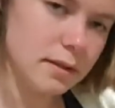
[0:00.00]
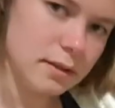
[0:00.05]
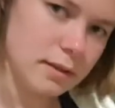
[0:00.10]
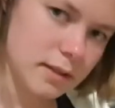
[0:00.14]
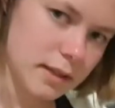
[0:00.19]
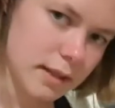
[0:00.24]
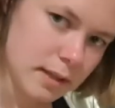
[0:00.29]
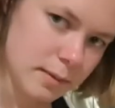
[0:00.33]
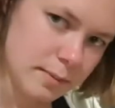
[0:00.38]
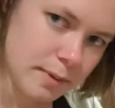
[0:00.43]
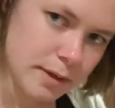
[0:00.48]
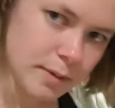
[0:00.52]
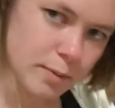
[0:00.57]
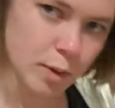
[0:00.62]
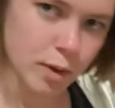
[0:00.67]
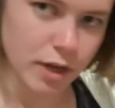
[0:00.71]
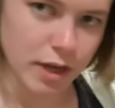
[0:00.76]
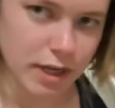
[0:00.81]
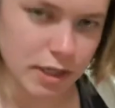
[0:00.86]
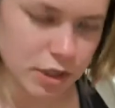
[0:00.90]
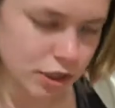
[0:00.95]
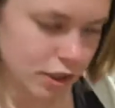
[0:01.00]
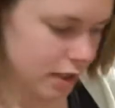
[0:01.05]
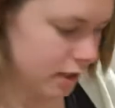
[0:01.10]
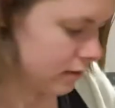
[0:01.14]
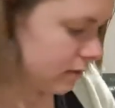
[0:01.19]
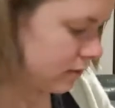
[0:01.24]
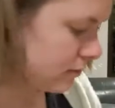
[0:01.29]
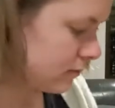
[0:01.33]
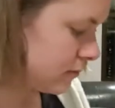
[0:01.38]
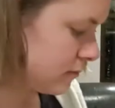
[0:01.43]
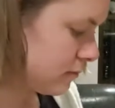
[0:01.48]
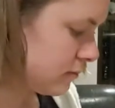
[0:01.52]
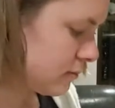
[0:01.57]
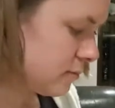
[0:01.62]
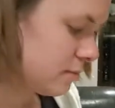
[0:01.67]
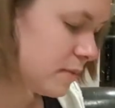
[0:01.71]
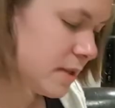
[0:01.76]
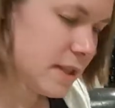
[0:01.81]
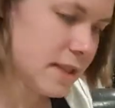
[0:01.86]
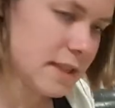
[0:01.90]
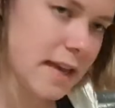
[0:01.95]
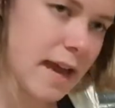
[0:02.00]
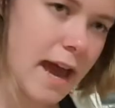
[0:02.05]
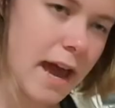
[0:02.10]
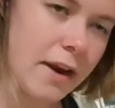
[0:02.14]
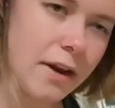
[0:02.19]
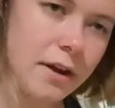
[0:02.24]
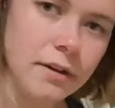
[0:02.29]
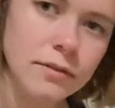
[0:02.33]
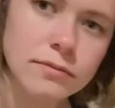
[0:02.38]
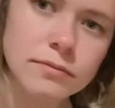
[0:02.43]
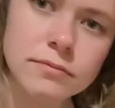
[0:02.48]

little bit more edgy, a bit sadder.